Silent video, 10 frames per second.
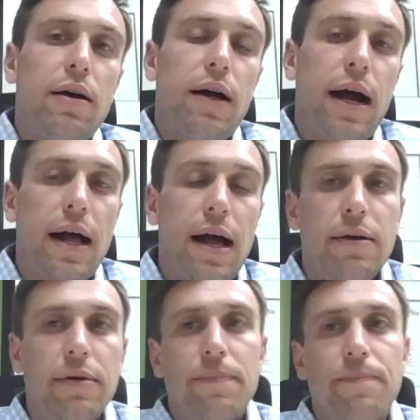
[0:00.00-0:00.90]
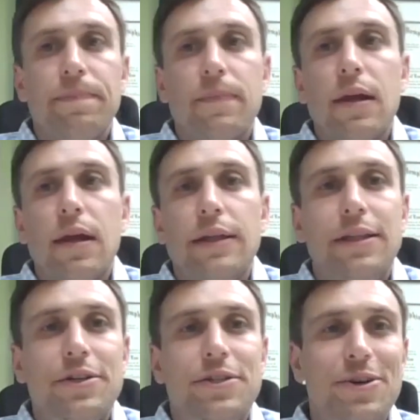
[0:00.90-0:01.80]
I think
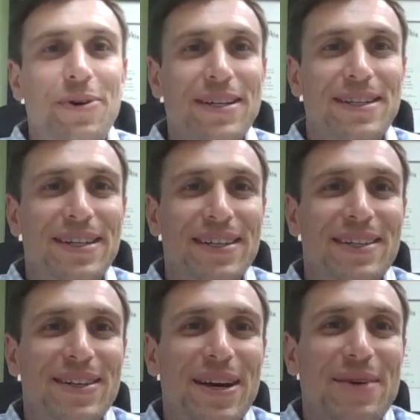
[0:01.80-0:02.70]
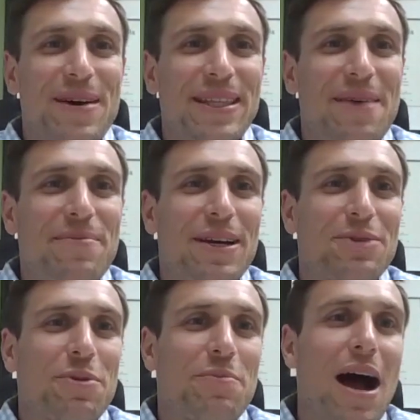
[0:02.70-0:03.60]
there's two ways to think about that,
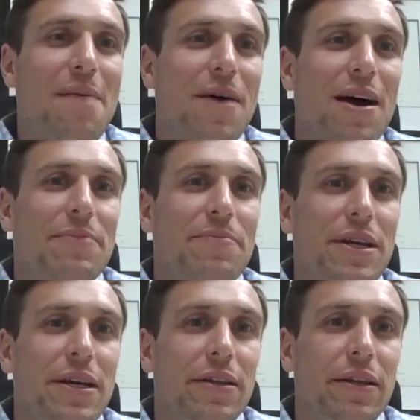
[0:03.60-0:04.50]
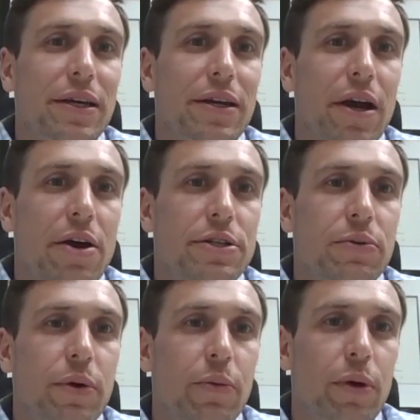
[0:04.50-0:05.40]
because where my mind immediately goes
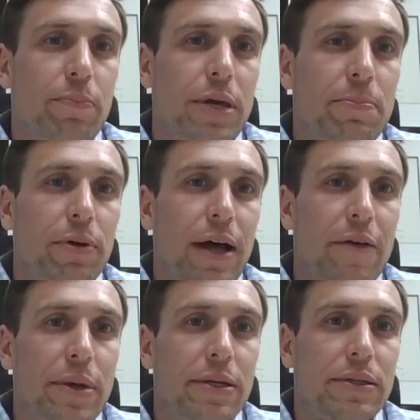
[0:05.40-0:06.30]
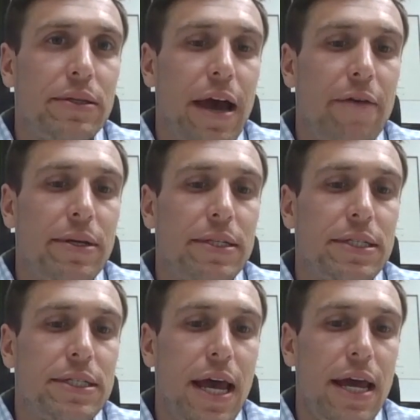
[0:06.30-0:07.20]
and what people have been
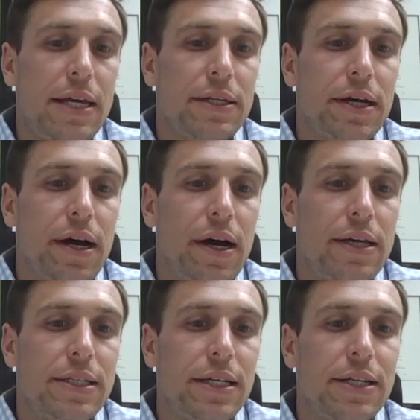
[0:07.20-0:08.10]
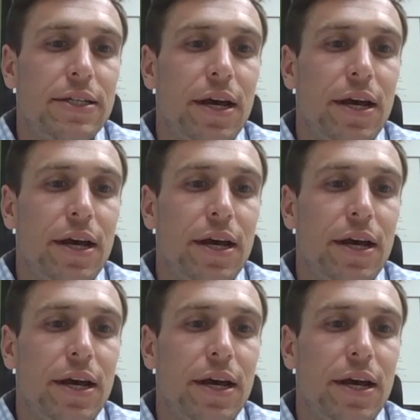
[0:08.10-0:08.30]
saying to us is,